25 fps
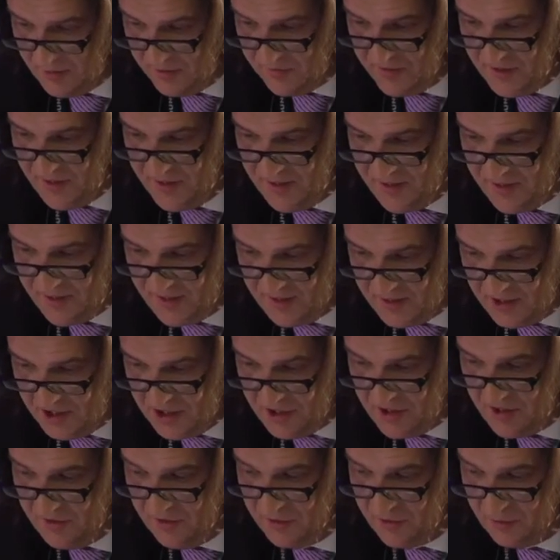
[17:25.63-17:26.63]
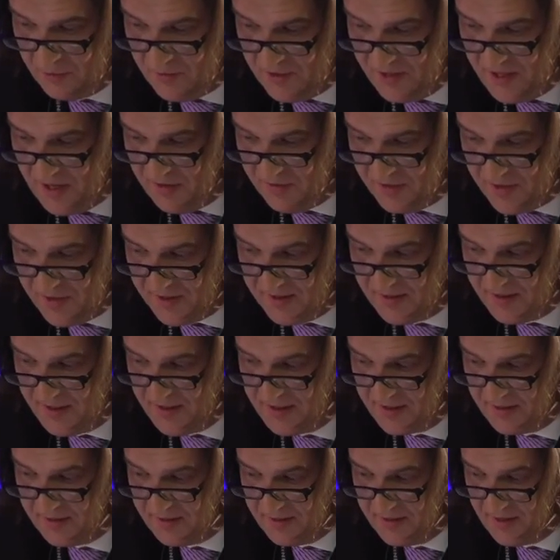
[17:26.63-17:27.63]
of these initiatives will never
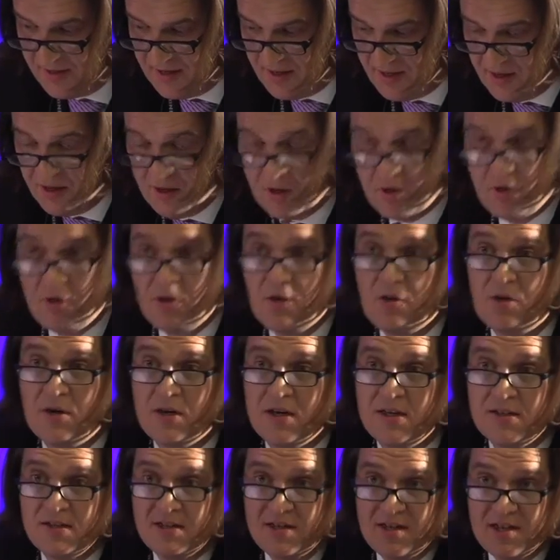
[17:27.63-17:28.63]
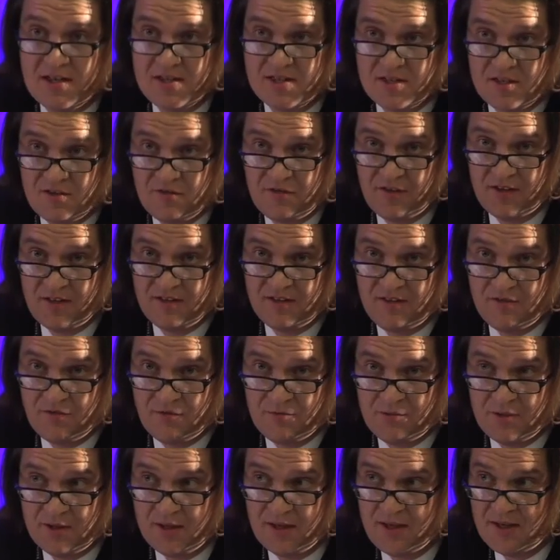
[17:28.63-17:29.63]
start or in a less
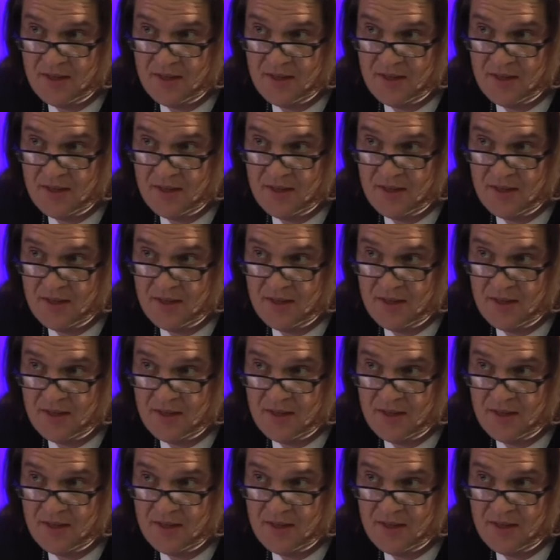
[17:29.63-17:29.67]
effective way.